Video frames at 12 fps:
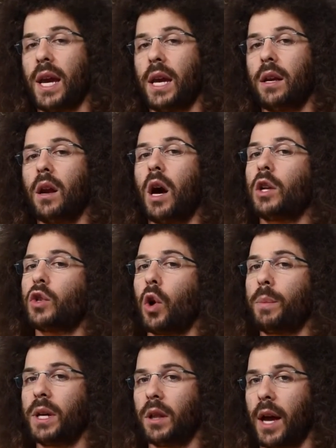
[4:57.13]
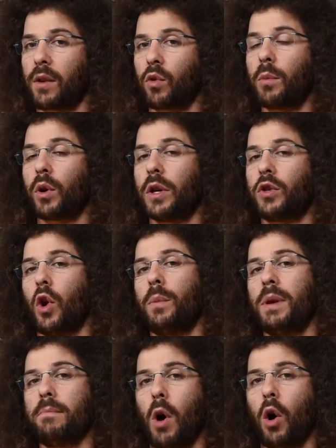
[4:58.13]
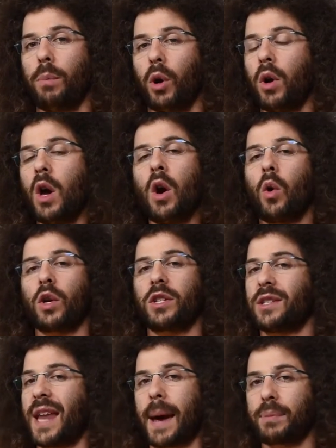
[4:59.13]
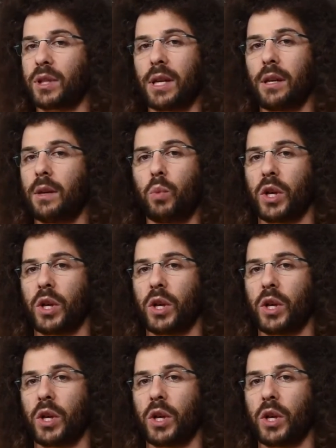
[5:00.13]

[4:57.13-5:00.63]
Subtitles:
in Adobe Lightroom or Adobe Mobile or Snapseed,